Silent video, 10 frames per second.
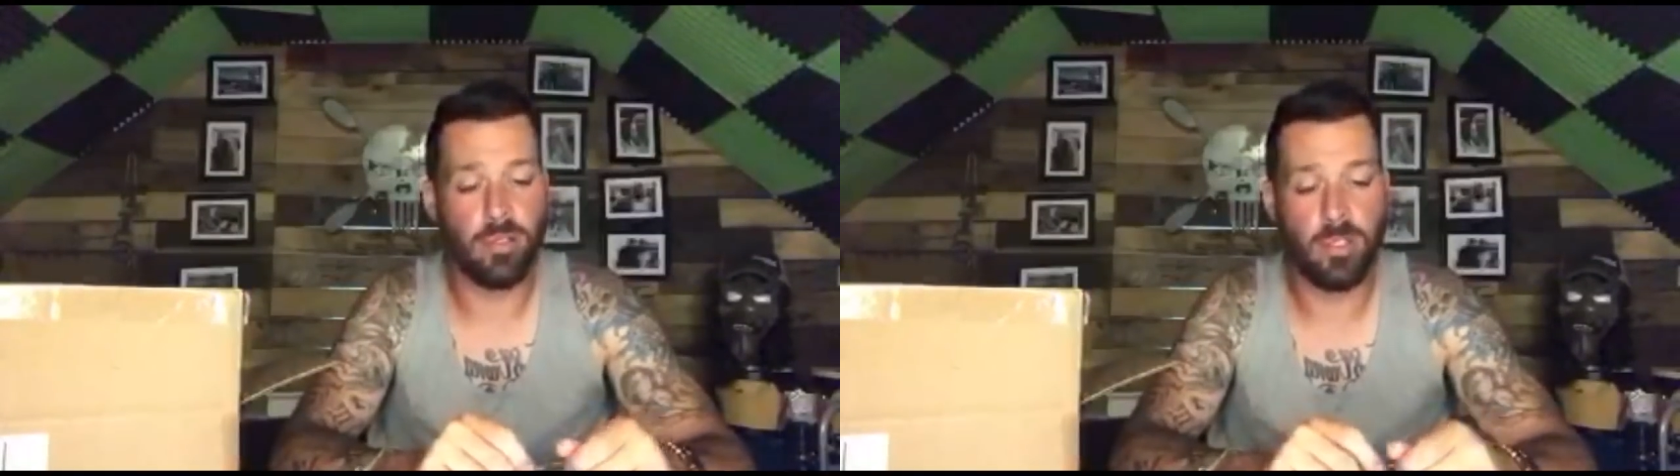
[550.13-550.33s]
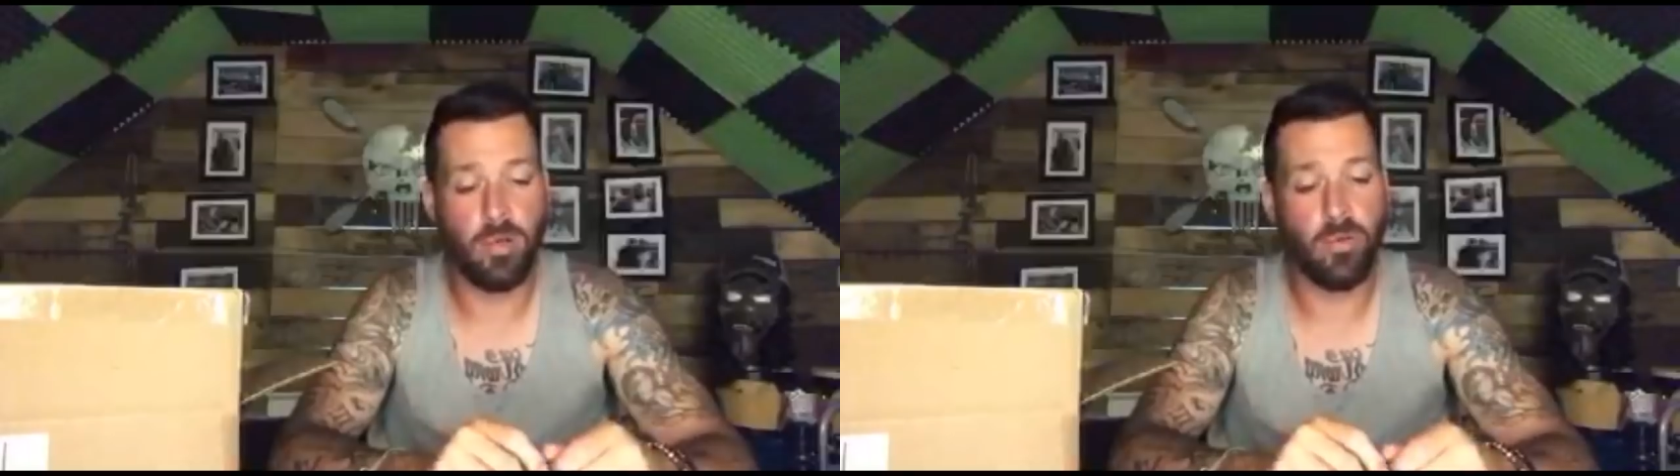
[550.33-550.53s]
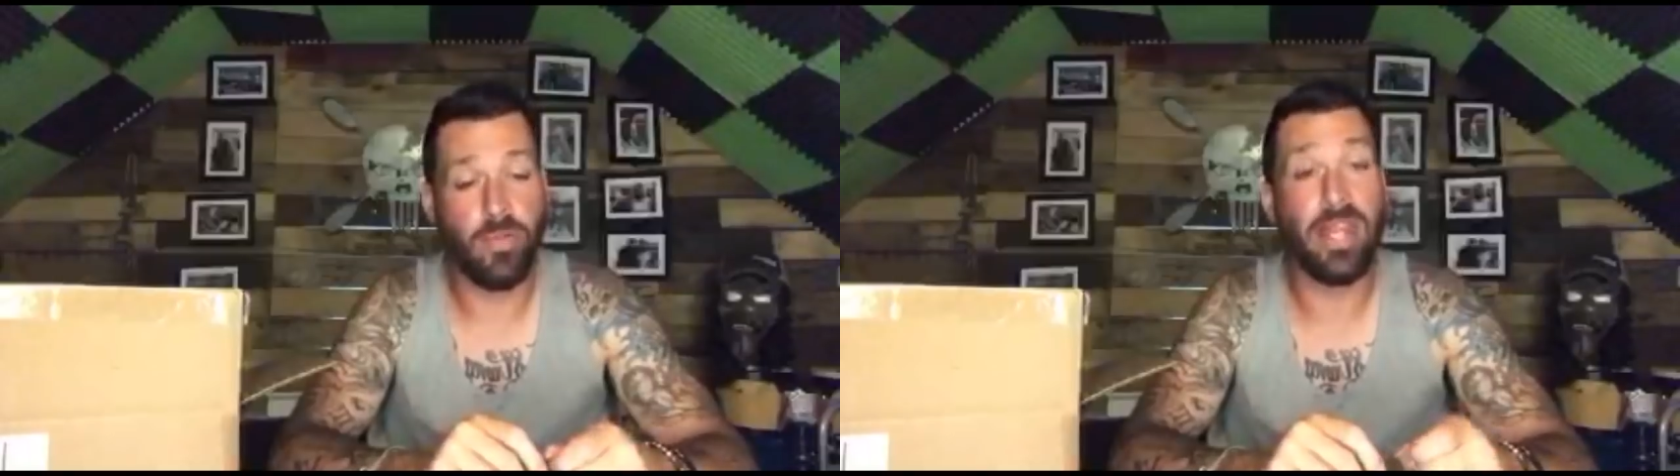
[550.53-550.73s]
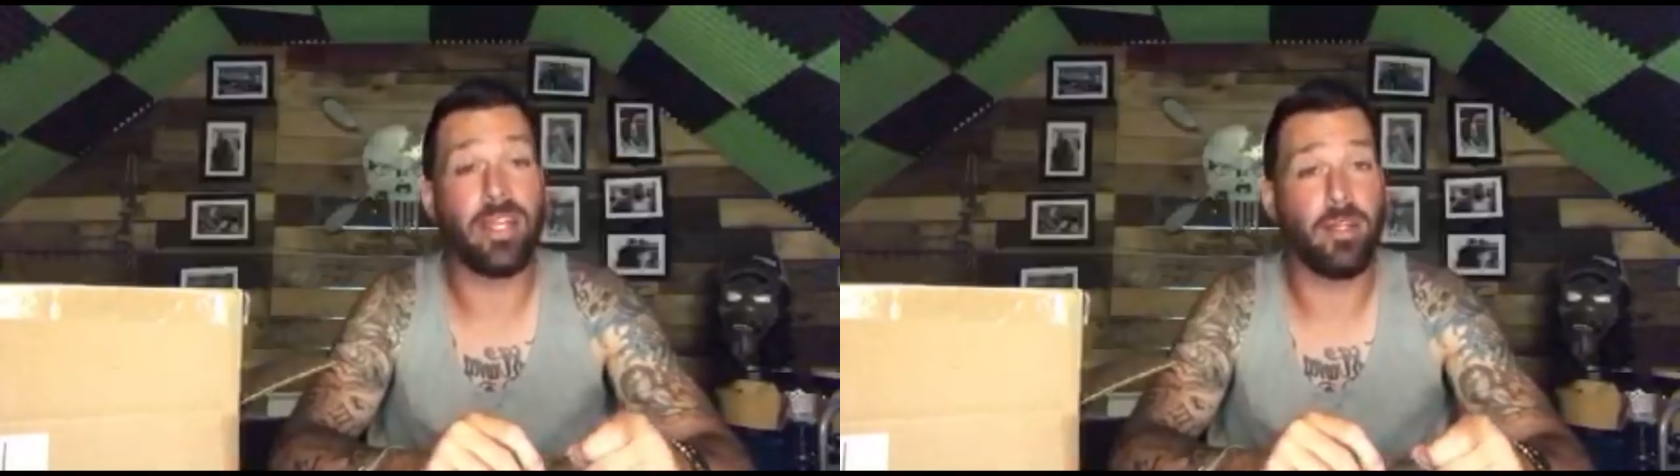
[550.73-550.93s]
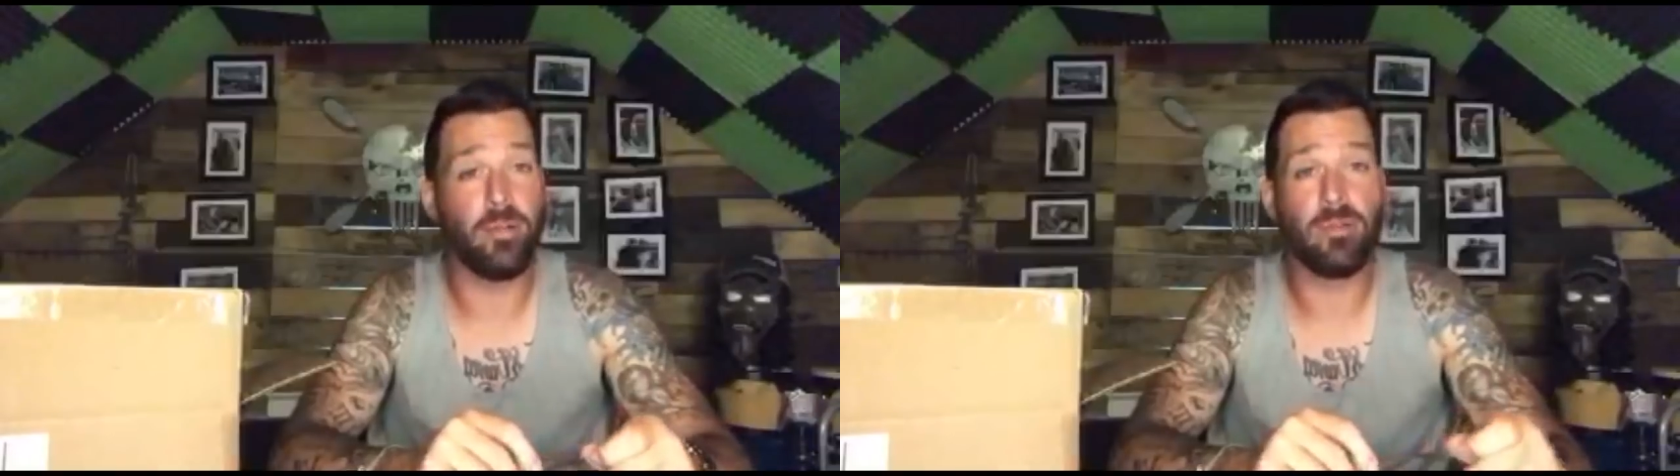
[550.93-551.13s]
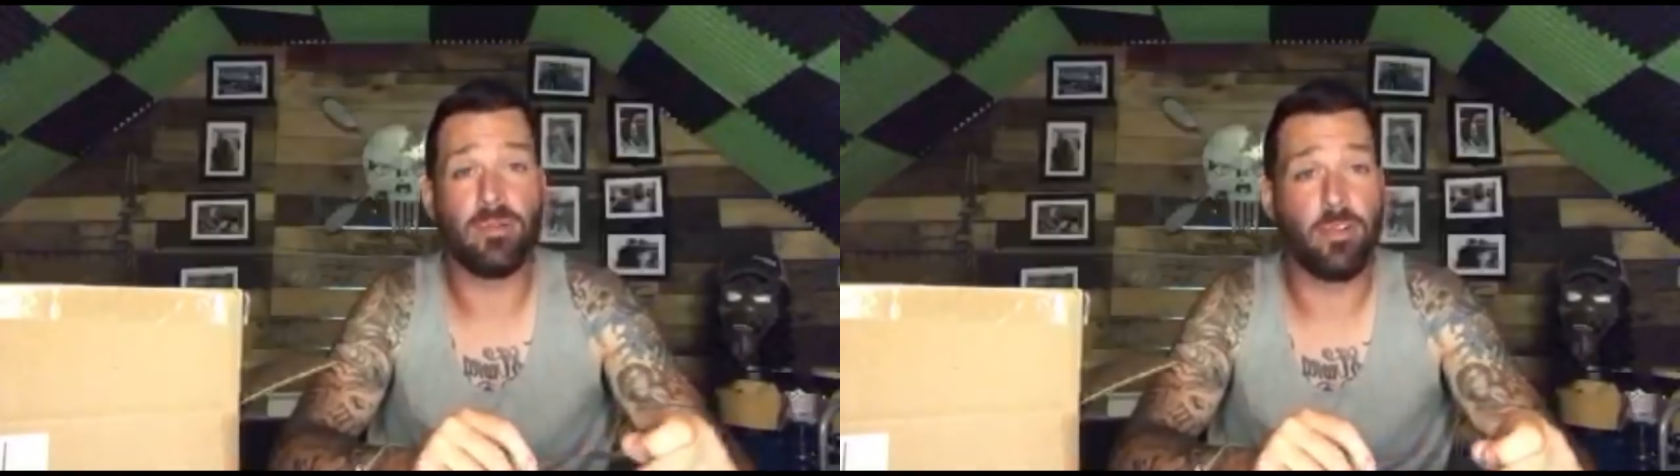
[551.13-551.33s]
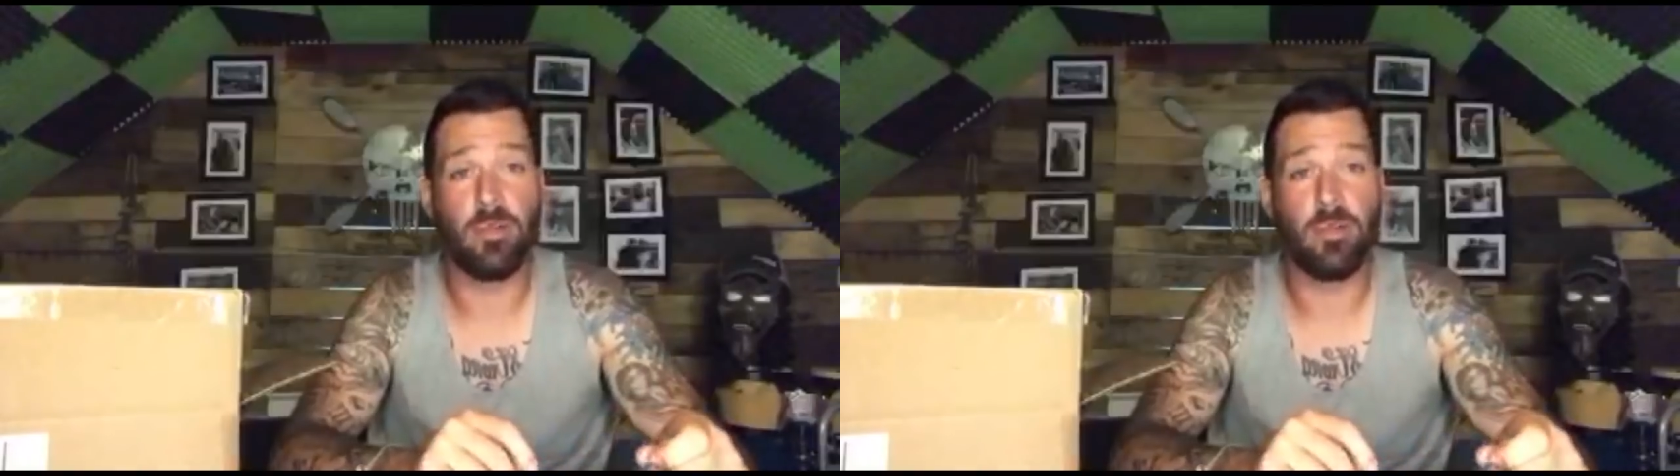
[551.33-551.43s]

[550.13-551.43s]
So thank you from the